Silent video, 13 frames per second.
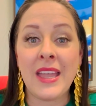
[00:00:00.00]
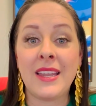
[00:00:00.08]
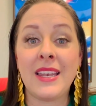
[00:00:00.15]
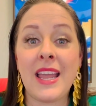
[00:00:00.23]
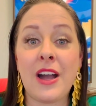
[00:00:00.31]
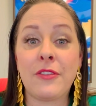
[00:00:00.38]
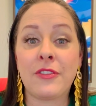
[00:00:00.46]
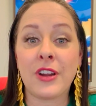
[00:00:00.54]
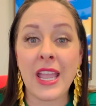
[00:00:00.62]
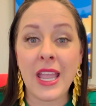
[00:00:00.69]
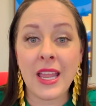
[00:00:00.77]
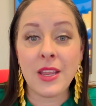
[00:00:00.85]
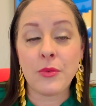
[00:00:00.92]
Now, for
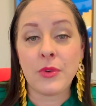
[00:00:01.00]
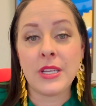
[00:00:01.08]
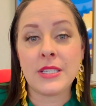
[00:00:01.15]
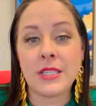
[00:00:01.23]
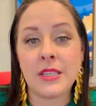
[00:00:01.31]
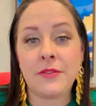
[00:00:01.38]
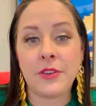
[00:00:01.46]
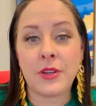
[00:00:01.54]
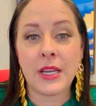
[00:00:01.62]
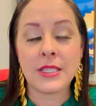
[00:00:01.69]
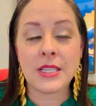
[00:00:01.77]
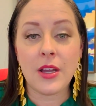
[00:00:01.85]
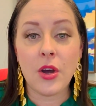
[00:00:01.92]
any reason, if you
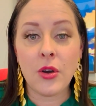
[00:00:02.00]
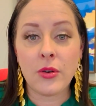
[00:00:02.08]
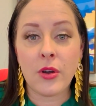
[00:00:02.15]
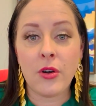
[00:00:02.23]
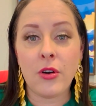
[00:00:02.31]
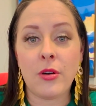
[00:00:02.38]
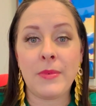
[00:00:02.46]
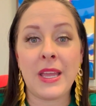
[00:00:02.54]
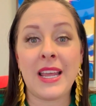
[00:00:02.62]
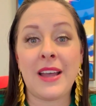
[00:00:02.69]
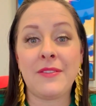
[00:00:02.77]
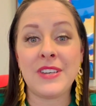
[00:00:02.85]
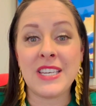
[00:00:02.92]
guys own a home and
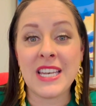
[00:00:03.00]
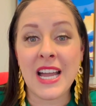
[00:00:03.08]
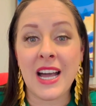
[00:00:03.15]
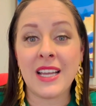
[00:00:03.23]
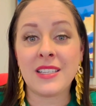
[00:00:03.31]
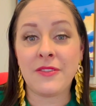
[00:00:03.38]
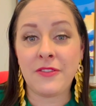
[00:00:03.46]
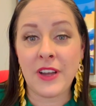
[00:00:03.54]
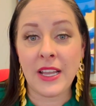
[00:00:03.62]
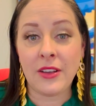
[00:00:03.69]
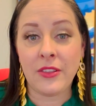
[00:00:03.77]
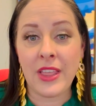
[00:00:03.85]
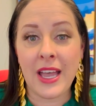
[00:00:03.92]
have not
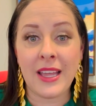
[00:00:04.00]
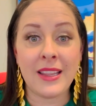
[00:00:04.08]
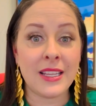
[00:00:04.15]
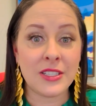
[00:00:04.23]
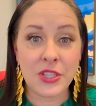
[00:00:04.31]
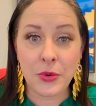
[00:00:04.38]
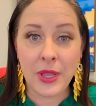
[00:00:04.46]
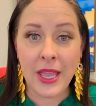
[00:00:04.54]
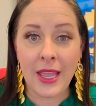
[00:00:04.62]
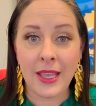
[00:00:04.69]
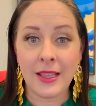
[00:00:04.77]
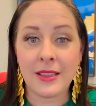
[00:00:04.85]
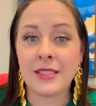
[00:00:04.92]
filed that, it's
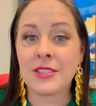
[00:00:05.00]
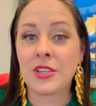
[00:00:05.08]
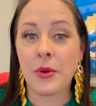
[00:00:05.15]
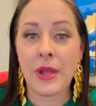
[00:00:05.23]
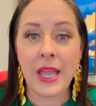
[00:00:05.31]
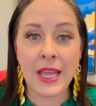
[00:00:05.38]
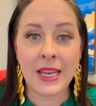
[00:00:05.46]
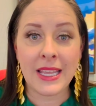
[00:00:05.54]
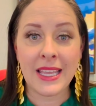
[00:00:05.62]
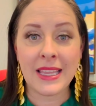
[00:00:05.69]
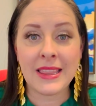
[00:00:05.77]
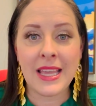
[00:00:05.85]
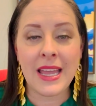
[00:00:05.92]
okay. Let's go ahead and
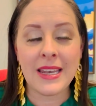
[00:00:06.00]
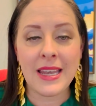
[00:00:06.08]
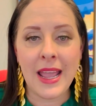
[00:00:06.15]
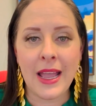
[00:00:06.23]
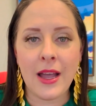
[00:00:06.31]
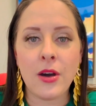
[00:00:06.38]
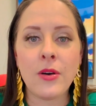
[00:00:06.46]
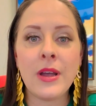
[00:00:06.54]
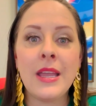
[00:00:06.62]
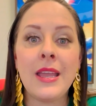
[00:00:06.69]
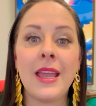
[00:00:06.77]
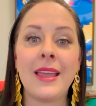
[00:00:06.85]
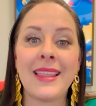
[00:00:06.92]
get that now.
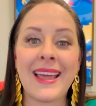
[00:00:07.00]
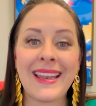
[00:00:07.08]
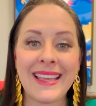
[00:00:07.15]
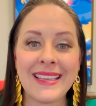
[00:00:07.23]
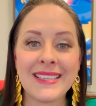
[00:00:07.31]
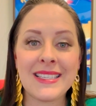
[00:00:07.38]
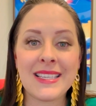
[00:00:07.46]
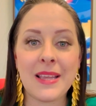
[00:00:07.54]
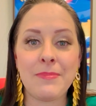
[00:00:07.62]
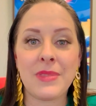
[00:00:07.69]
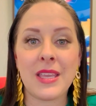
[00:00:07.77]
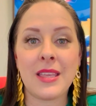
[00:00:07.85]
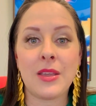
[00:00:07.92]
And that is
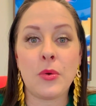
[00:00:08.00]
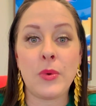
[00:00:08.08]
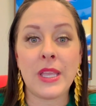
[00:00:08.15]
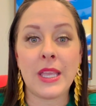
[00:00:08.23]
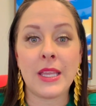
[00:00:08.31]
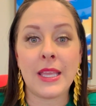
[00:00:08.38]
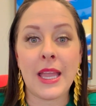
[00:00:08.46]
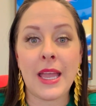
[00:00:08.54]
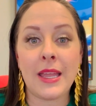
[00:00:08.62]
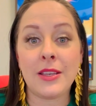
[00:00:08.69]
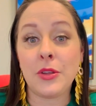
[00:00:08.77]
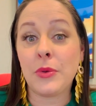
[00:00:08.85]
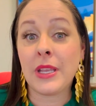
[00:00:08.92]
something that you can
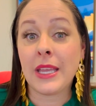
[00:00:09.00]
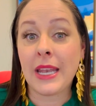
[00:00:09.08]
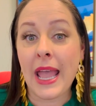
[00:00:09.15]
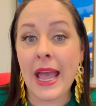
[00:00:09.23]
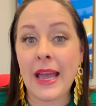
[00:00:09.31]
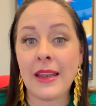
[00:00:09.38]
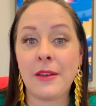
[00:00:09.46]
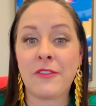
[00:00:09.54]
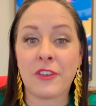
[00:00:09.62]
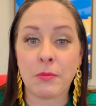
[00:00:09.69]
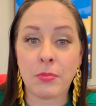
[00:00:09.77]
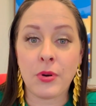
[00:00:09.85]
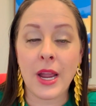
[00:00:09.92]
get added
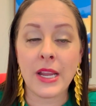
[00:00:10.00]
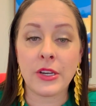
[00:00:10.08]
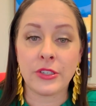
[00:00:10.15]
for prior